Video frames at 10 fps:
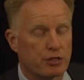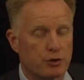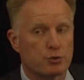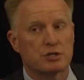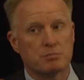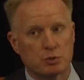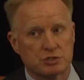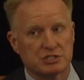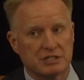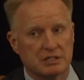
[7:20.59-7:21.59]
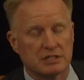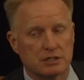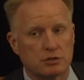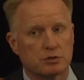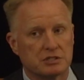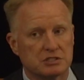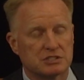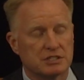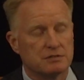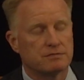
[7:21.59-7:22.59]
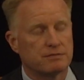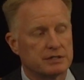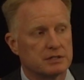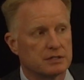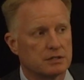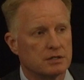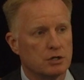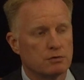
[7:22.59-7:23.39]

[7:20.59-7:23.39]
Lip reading: 30% increase in funding